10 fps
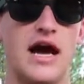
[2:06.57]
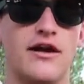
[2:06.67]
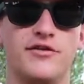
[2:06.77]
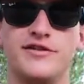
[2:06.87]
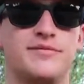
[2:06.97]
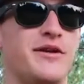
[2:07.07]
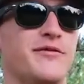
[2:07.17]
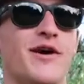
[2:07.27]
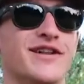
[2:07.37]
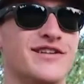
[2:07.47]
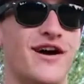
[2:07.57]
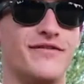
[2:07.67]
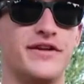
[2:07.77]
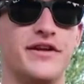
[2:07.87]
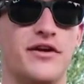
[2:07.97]
I don't use spinning rods
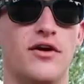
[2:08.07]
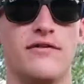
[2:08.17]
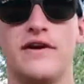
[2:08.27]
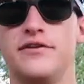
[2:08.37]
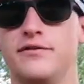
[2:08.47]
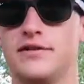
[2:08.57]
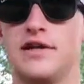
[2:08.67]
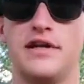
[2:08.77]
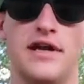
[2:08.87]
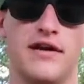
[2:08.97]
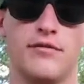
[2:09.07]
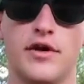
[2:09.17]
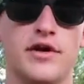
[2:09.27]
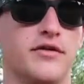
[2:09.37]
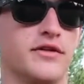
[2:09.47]
often at all. If I do, it's on a Ned
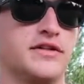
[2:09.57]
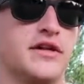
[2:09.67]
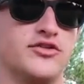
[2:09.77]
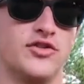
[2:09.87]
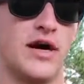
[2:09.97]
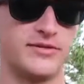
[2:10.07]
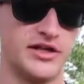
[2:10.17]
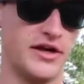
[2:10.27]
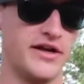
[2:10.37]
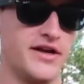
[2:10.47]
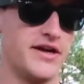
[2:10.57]
rig or it's on a drop shot.